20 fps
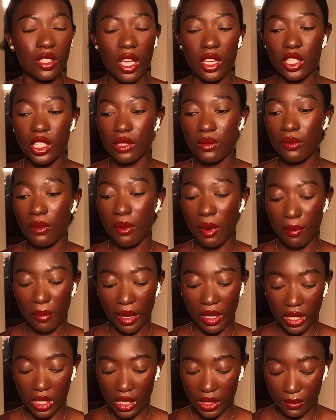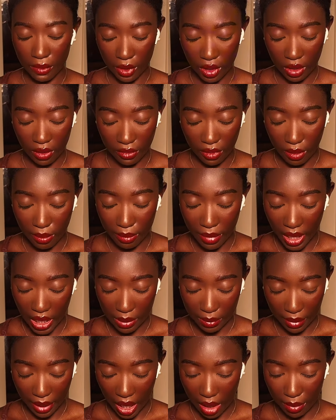I just remember this video from
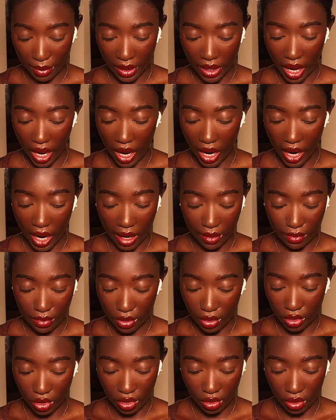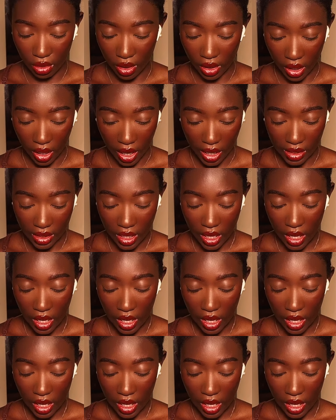Bad Barbie. I have to show you guys.